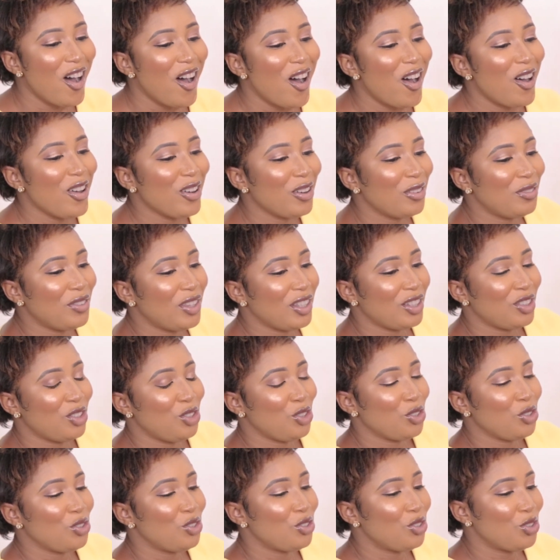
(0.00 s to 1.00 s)
All of
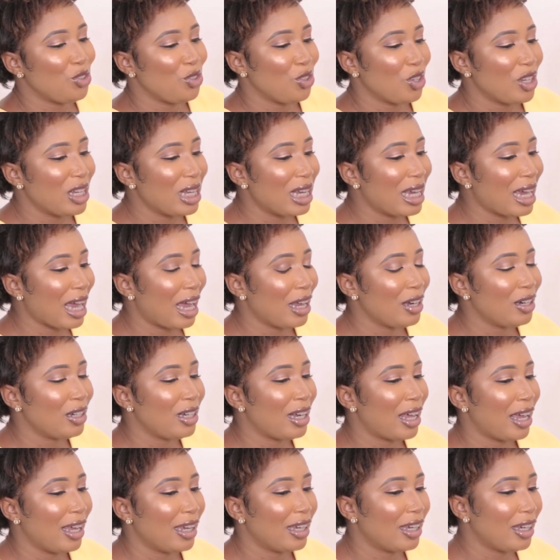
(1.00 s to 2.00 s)
this just kind
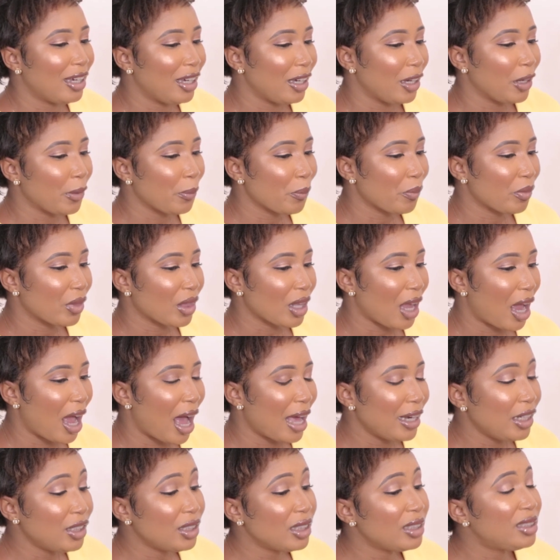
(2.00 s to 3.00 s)
of like crazy.
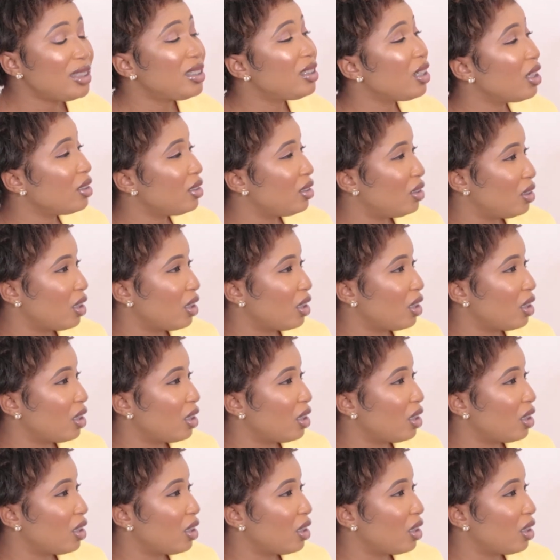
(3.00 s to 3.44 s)
And it's not